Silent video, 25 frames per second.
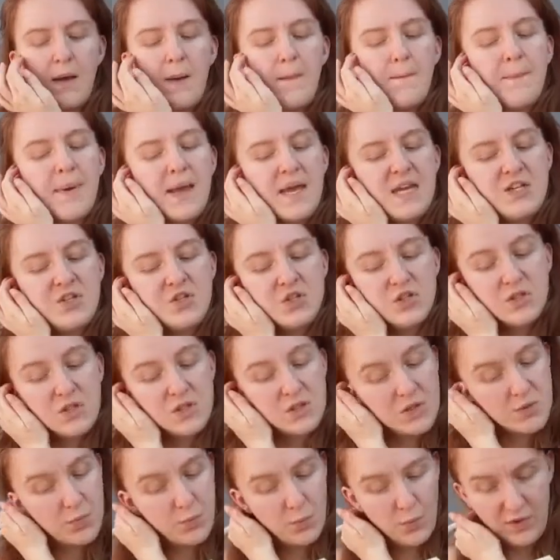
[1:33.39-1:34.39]

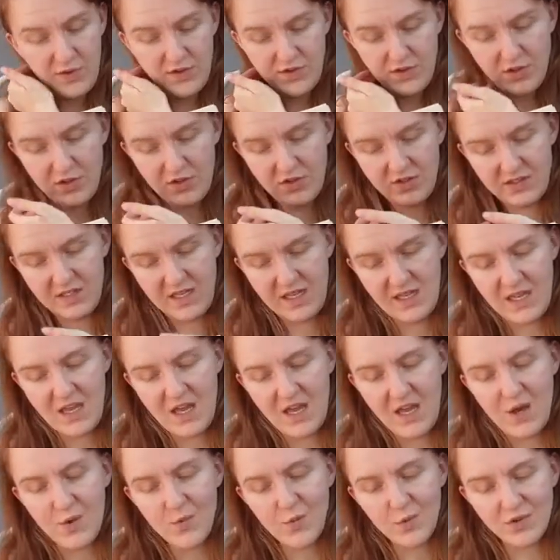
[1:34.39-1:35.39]
patience with Darcy
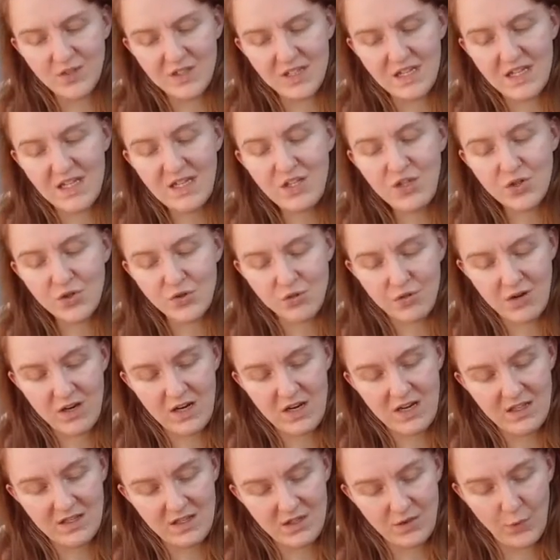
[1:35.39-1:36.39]
was injury
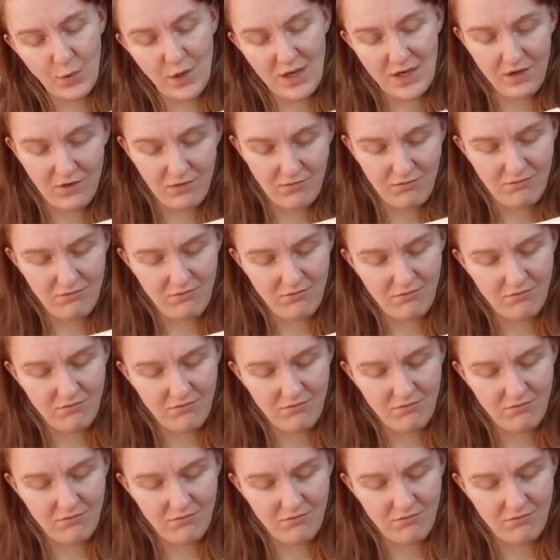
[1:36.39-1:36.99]
to Wickham.